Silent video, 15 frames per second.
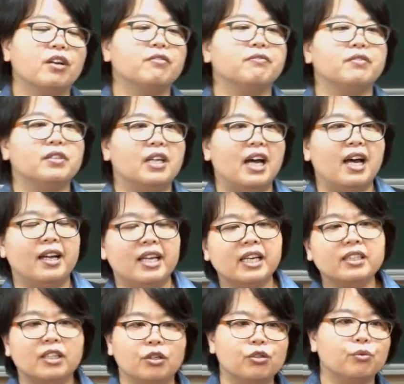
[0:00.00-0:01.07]
of
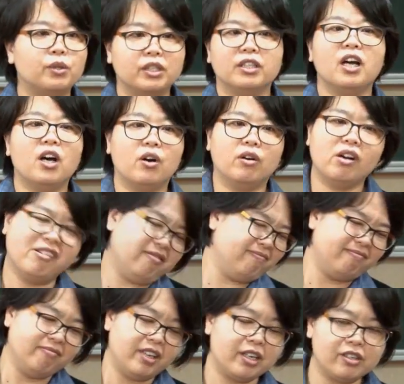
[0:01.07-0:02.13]
English would know, oh,
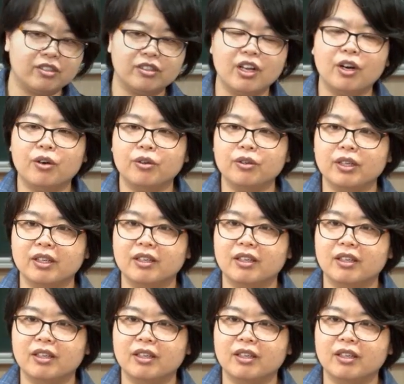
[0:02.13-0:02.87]
there's no